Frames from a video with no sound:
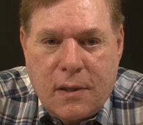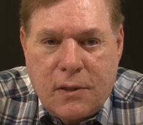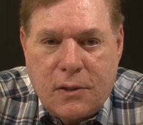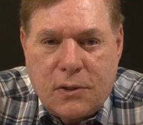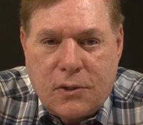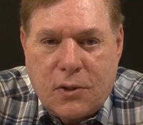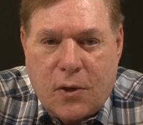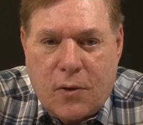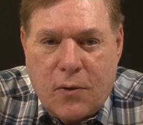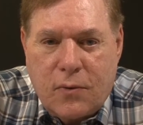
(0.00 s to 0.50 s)

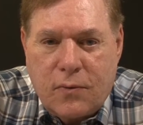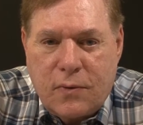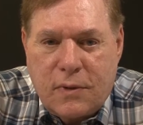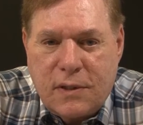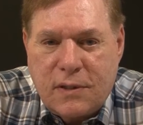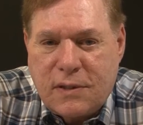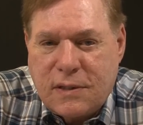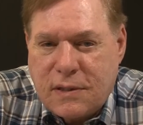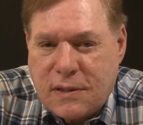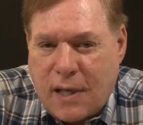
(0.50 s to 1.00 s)
So
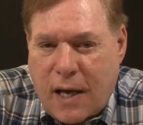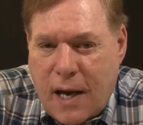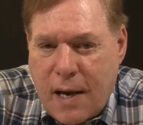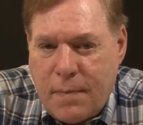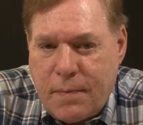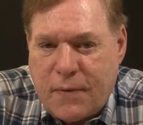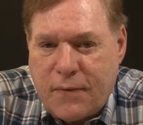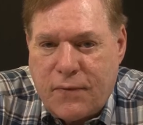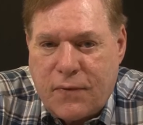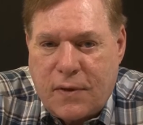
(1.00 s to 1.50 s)
this
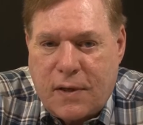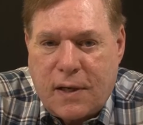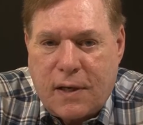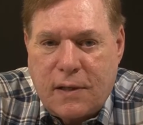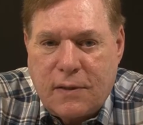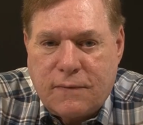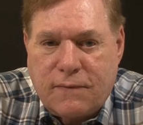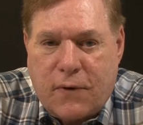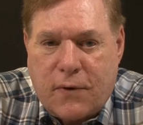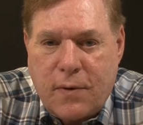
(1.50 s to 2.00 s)
type of thing
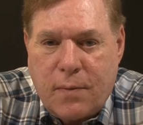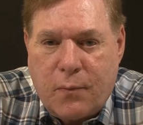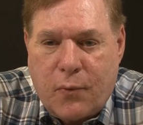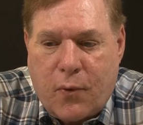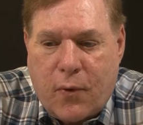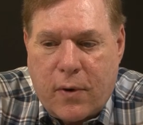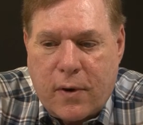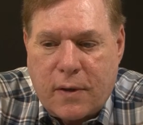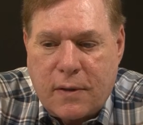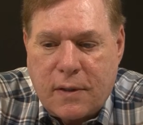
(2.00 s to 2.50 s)
is very
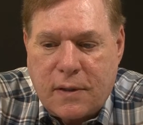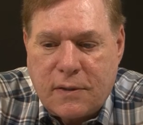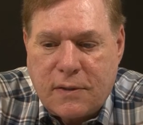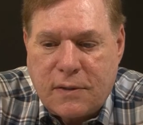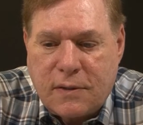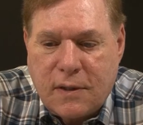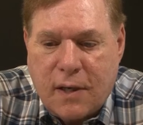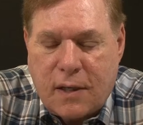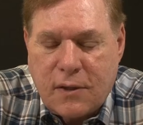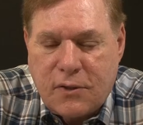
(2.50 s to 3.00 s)
important.
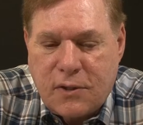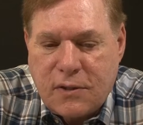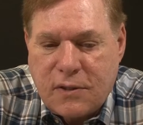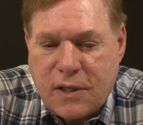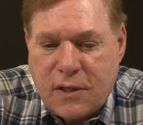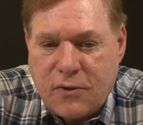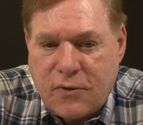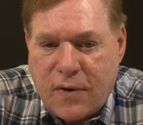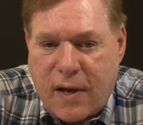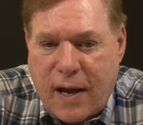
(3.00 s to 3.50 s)
It's not just
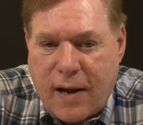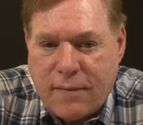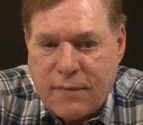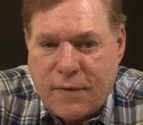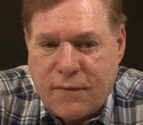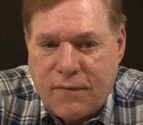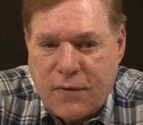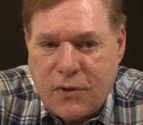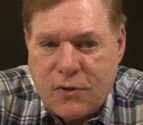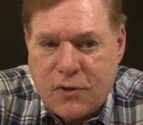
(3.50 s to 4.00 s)
that you have
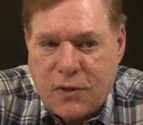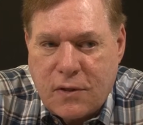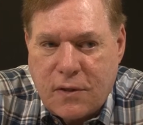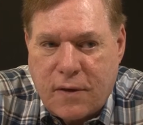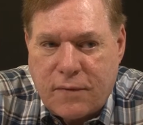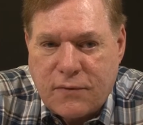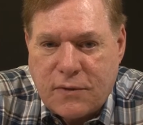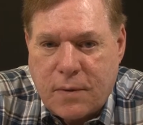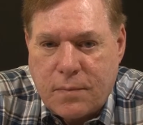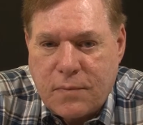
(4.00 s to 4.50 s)
the vision
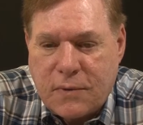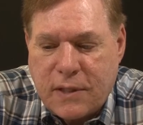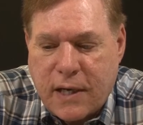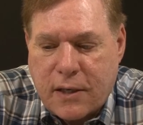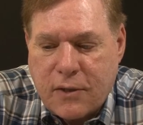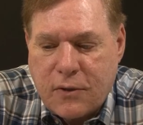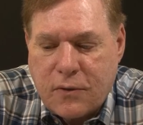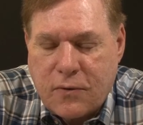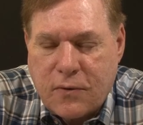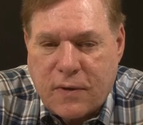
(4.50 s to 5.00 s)
of some
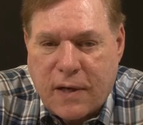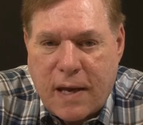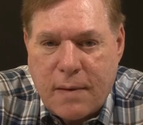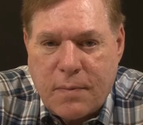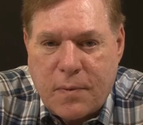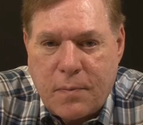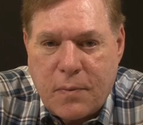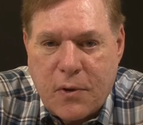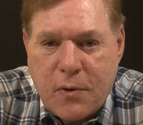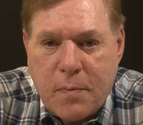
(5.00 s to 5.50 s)
technical
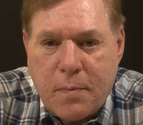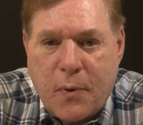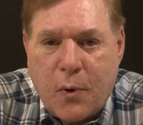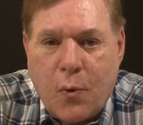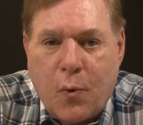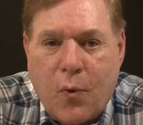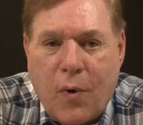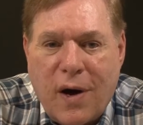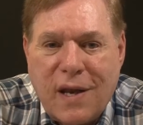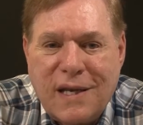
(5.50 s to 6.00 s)
capability,
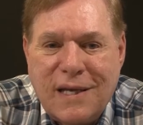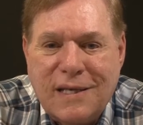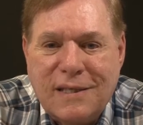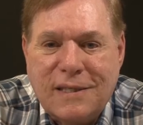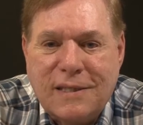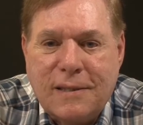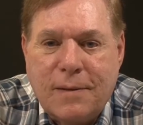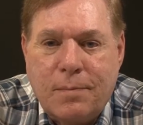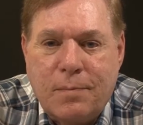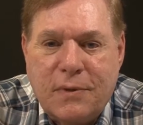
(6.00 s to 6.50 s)
but what
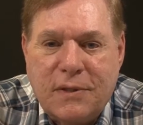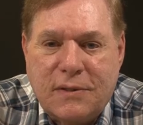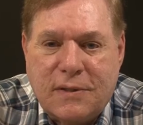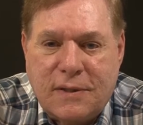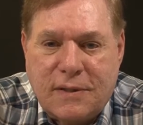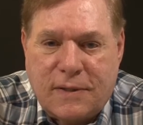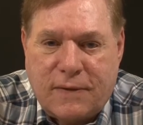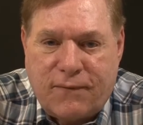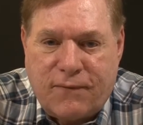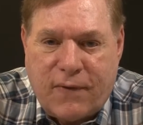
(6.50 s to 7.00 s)
is the
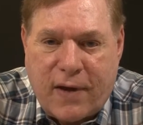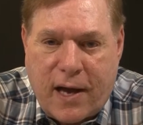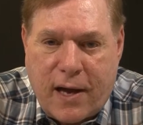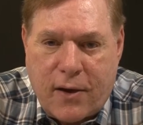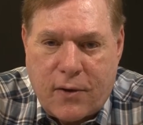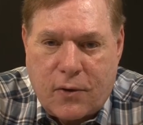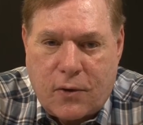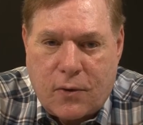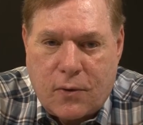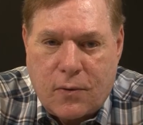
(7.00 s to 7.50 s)
business
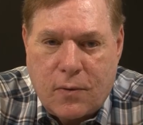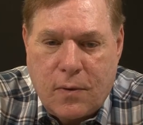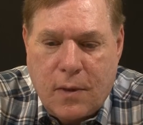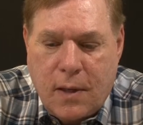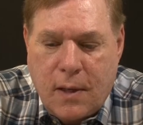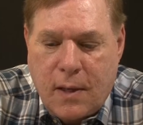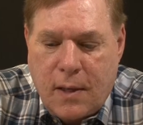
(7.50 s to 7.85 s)
value?